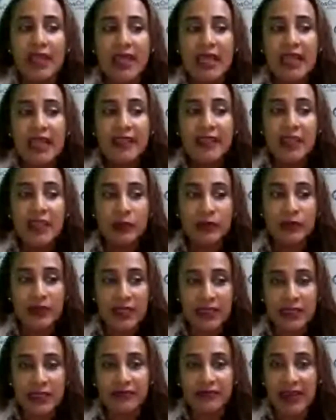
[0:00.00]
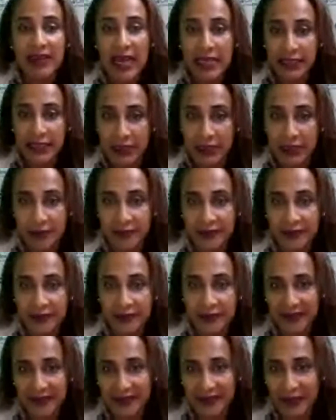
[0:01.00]
The possessive adjective.
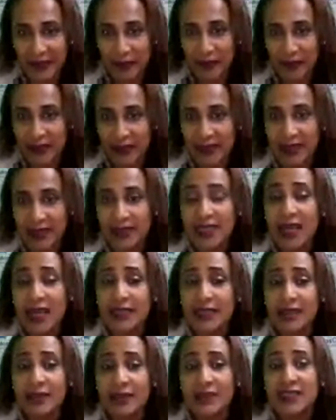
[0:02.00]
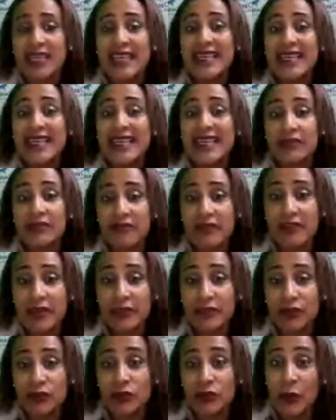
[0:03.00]
The possessive adjective, it refers to
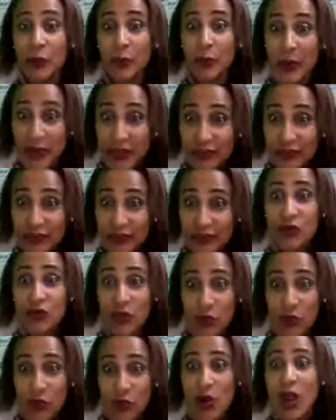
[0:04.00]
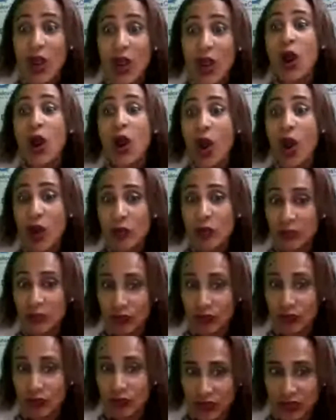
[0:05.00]
the person who
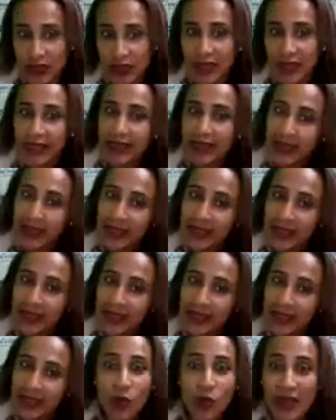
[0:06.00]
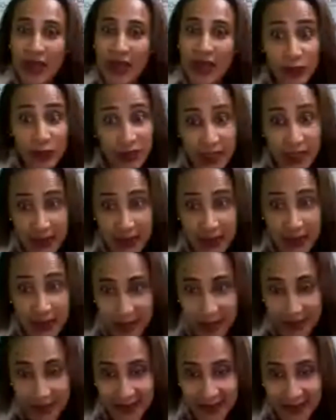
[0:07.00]
owns and know what
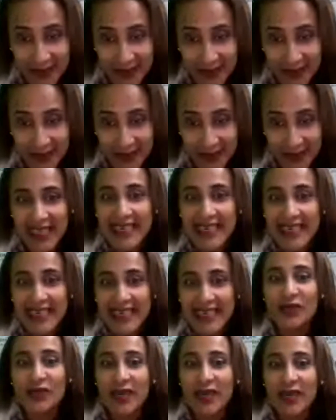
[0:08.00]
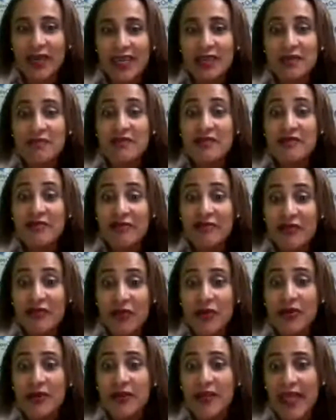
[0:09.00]
possesses. It is
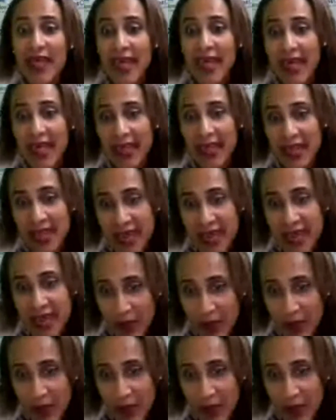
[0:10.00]
located before